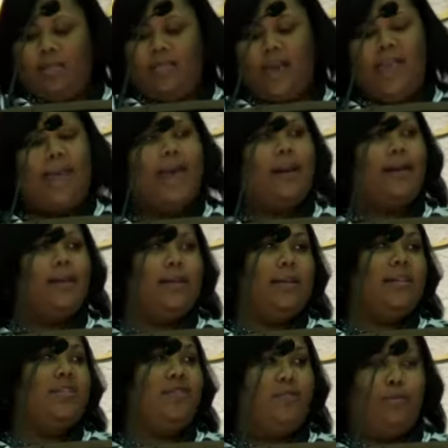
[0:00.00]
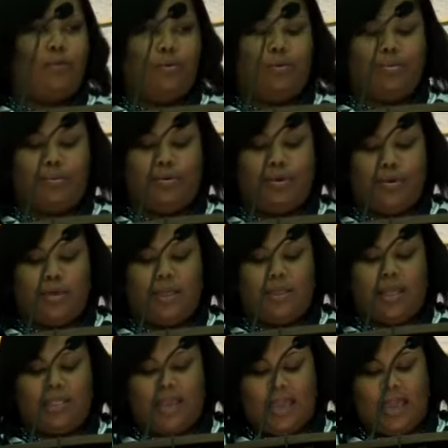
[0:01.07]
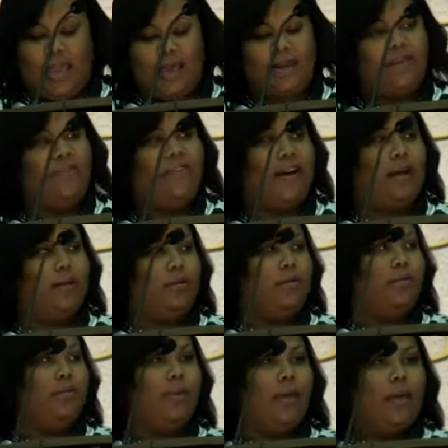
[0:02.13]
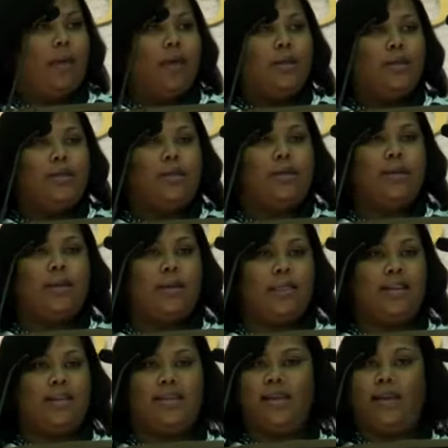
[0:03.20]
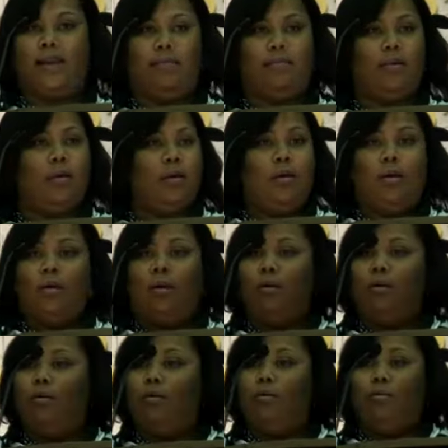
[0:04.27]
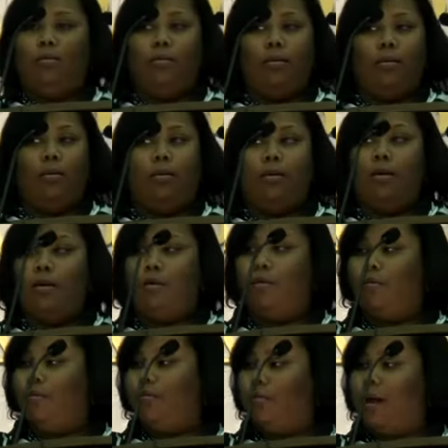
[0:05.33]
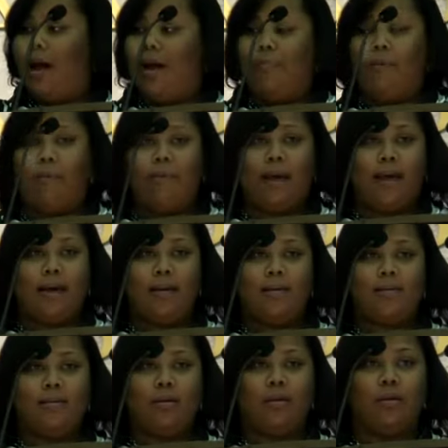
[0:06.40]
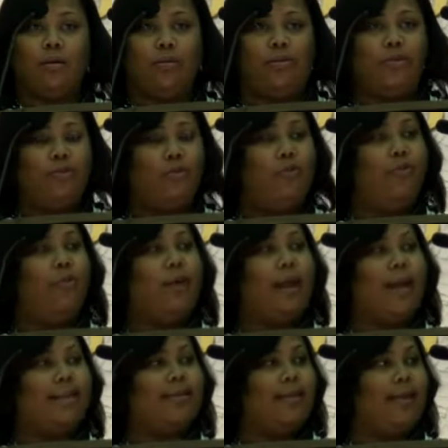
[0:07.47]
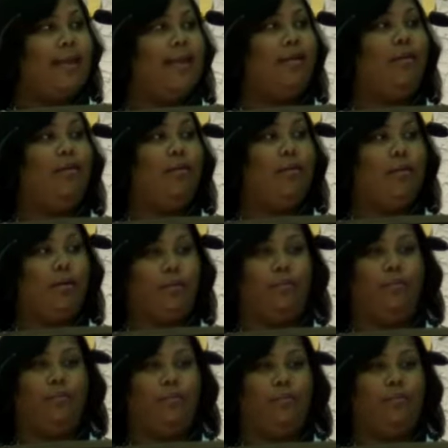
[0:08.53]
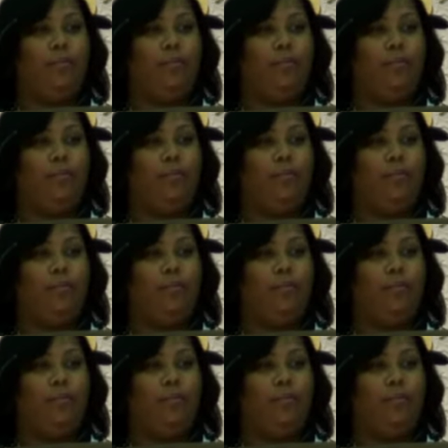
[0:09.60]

They had a list of rules that they had to follow, to the T. No compromise, do what I said do,